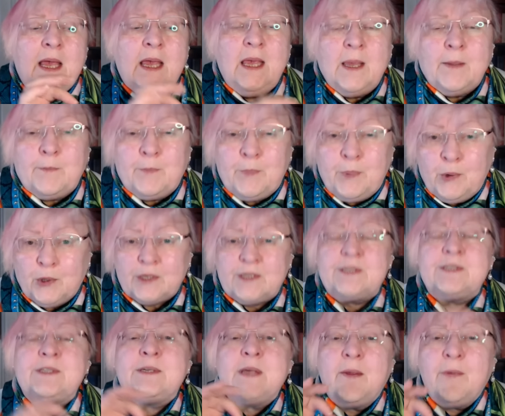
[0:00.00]
it
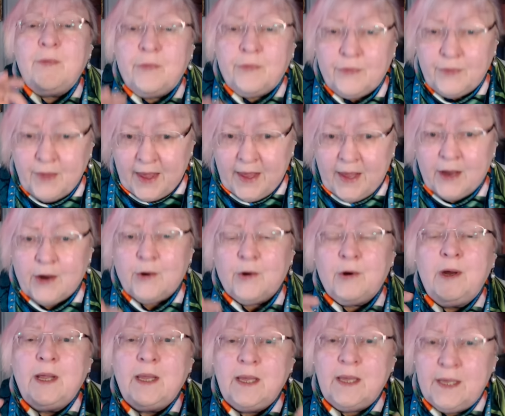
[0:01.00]
puts their